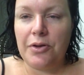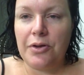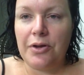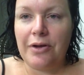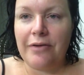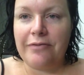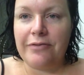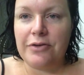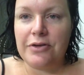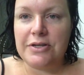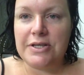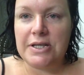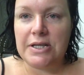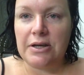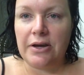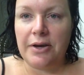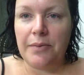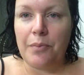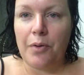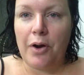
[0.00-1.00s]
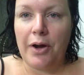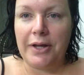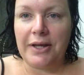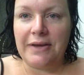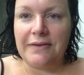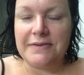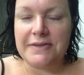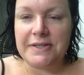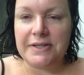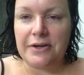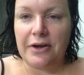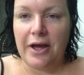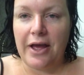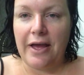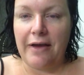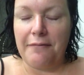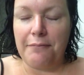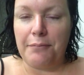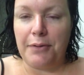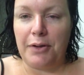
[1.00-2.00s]
you a few DIY gifts that I
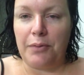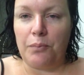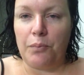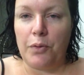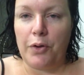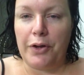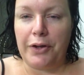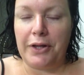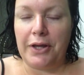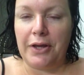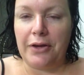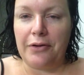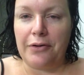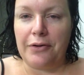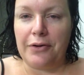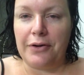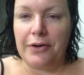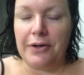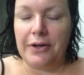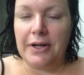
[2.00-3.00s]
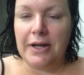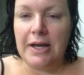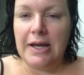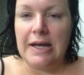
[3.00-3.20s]
have been working on.